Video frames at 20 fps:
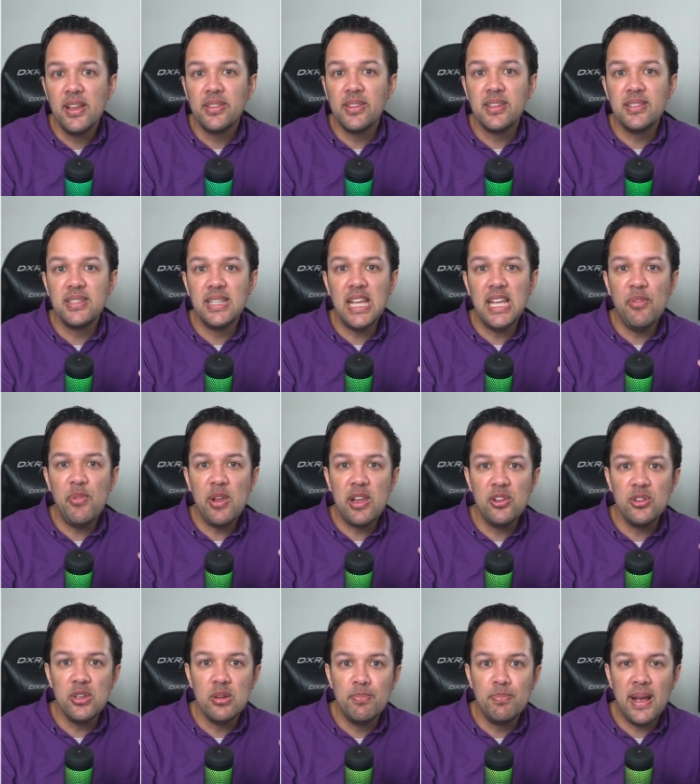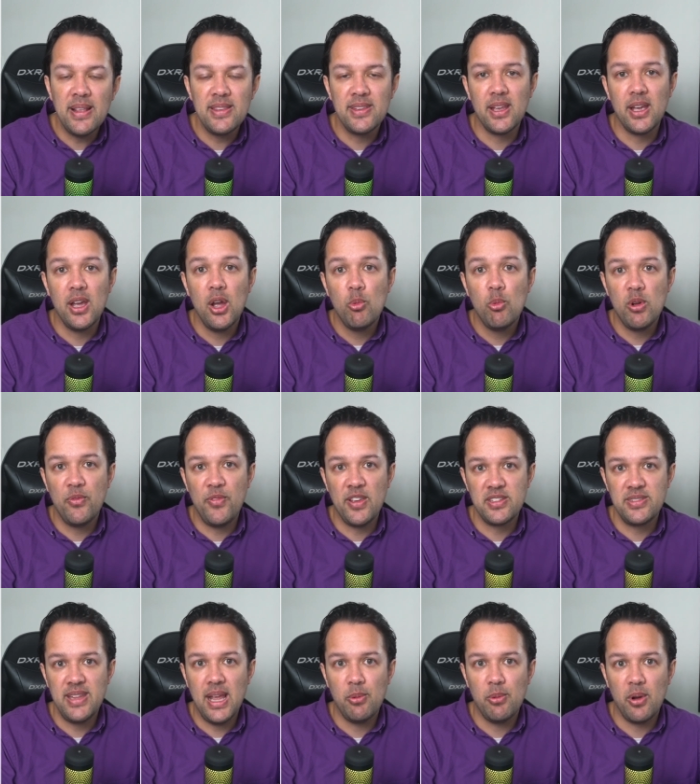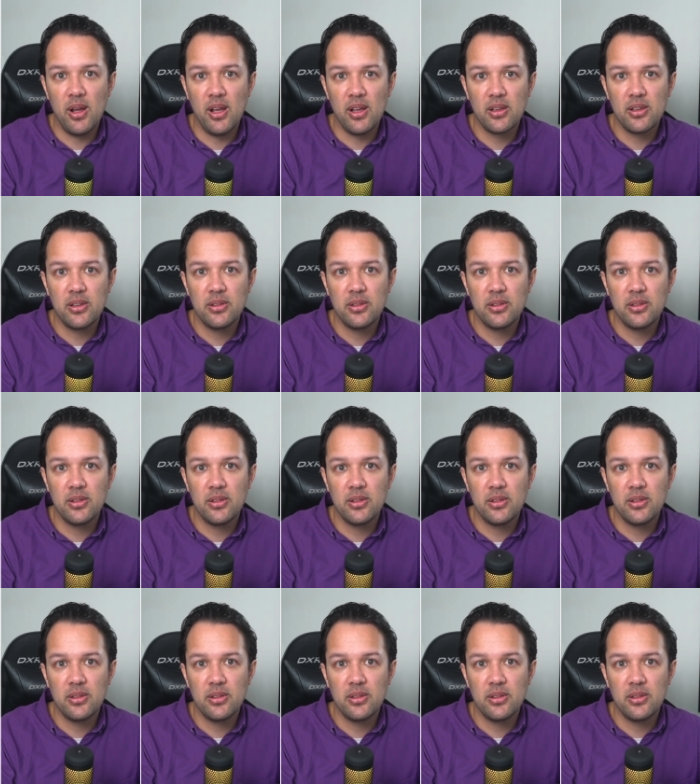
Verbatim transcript: to see if we can do better with this network.